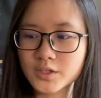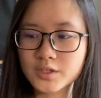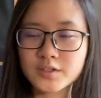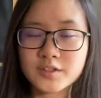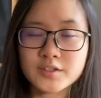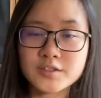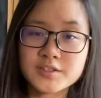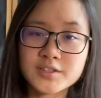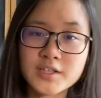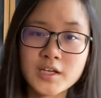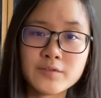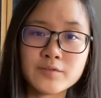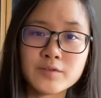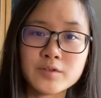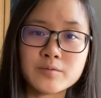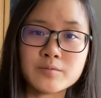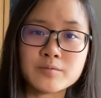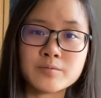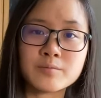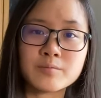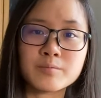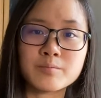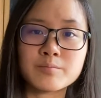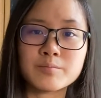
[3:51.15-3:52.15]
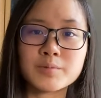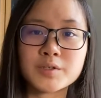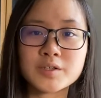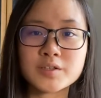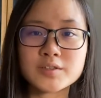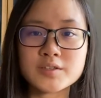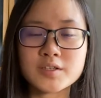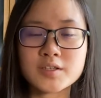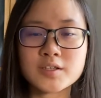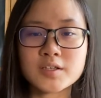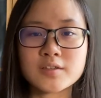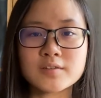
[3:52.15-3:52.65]
the 7
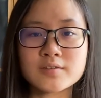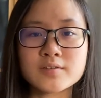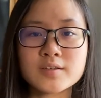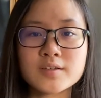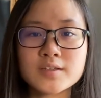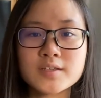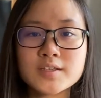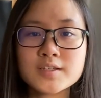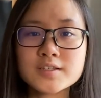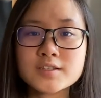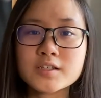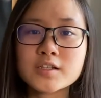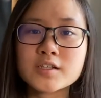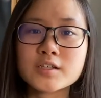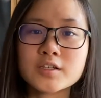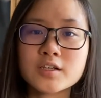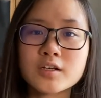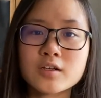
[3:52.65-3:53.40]
because I can easily